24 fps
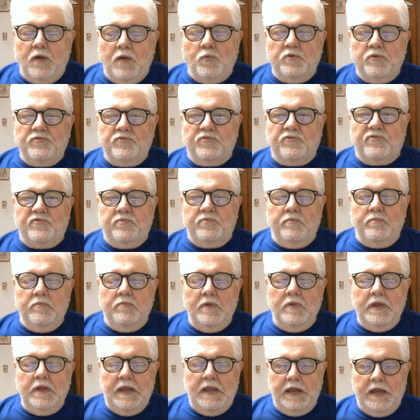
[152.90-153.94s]
was
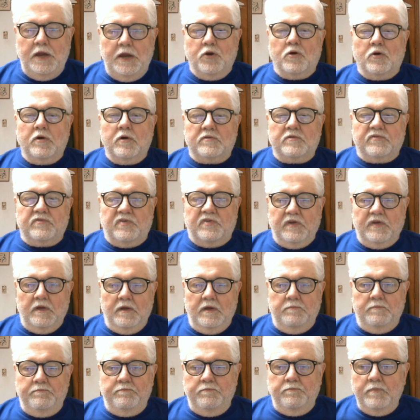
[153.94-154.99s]
eager
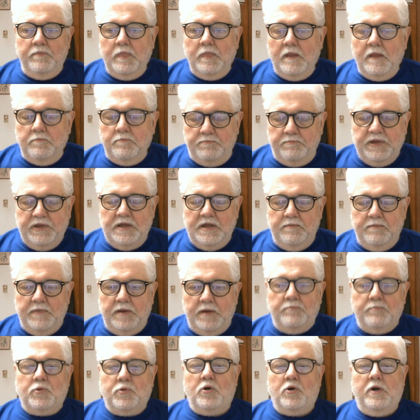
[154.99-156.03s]
to be a
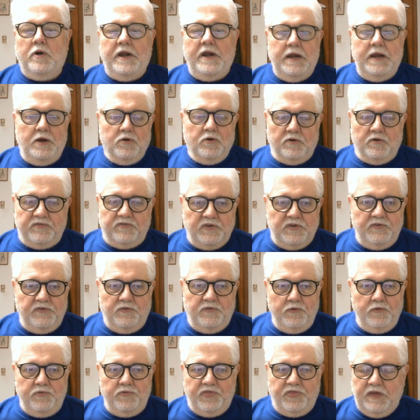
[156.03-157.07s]
member, eager to
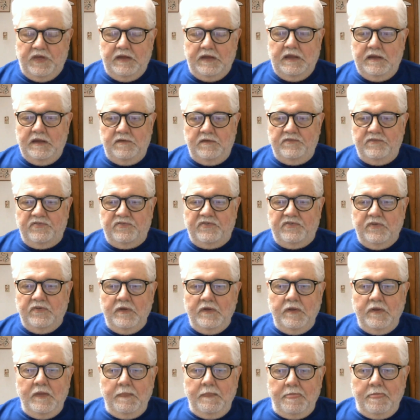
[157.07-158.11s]
do things.
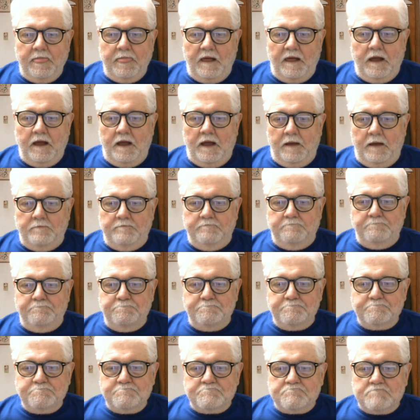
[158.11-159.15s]
I
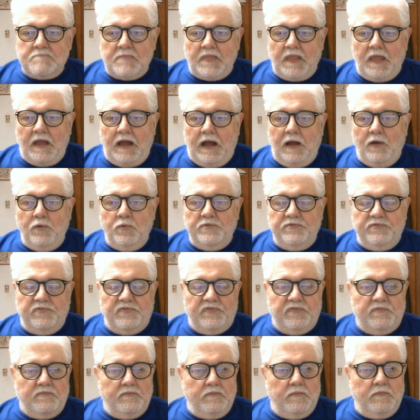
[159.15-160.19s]

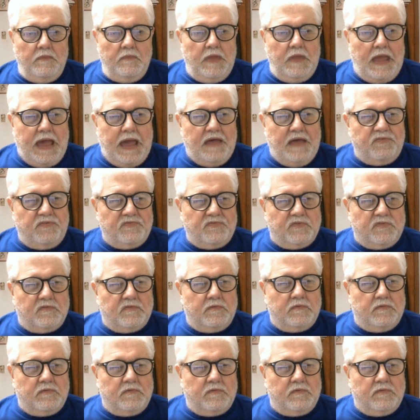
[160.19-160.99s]
was asked